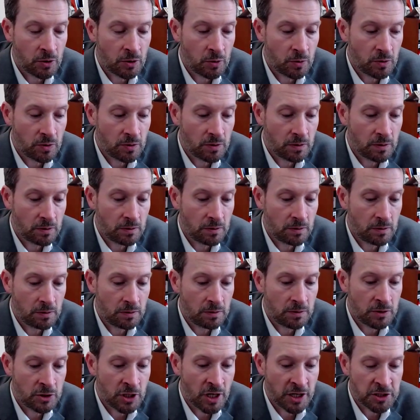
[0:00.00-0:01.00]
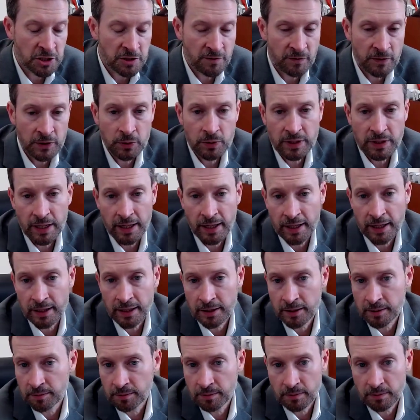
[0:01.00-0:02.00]
So, Josh, if you and
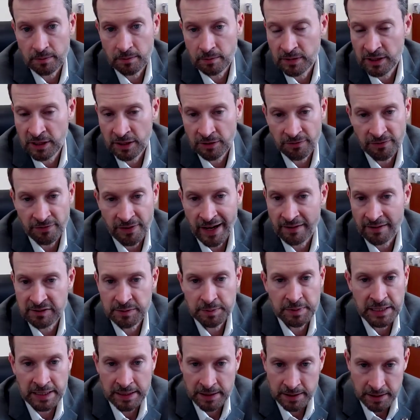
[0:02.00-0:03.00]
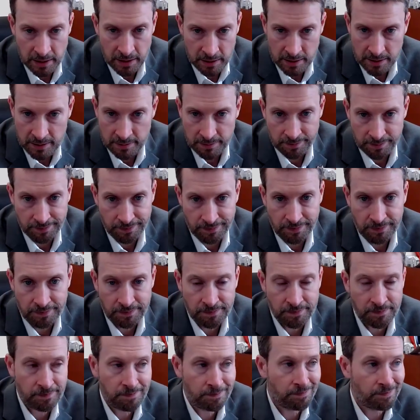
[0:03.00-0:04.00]
I get 5 speeding tickets,
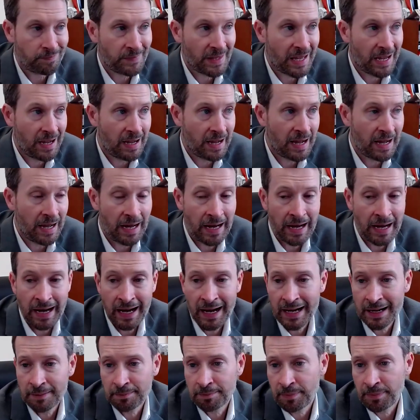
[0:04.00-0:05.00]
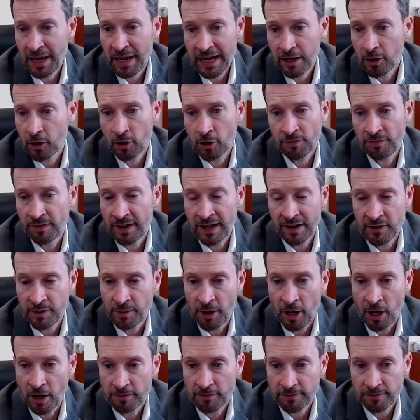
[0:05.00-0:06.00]
I pay all
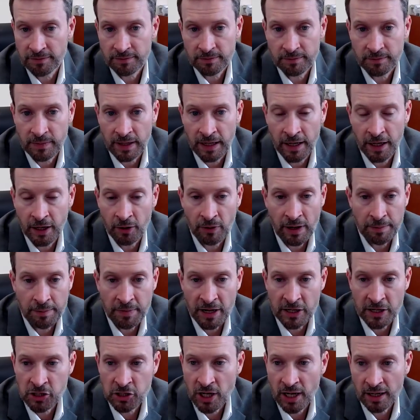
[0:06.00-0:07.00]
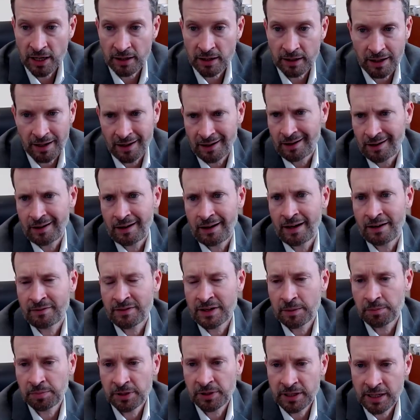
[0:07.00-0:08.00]
5 of them off. I write my check.
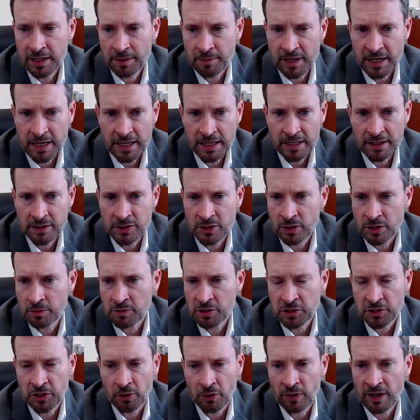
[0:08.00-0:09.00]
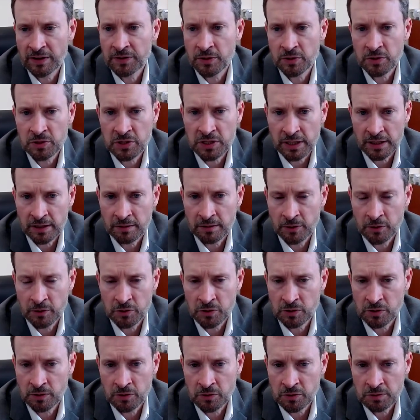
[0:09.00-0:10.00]
I've got plenty of money, and so I'm just going to write those
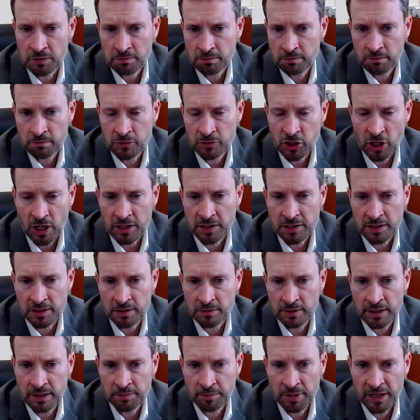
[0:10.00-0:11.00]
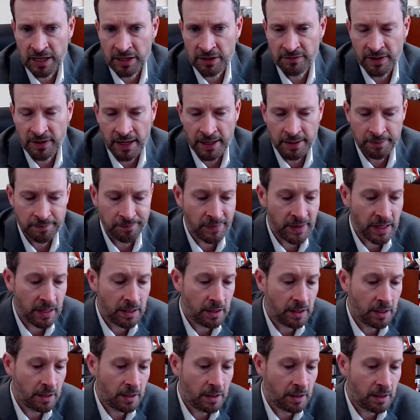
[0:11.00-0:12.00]
checks and pay the fine.
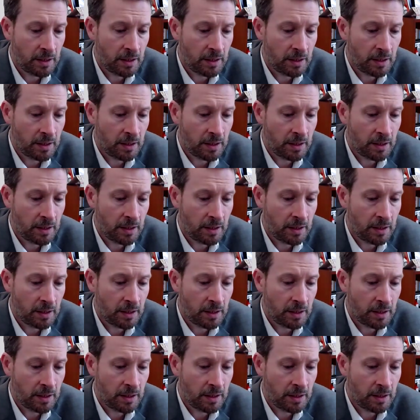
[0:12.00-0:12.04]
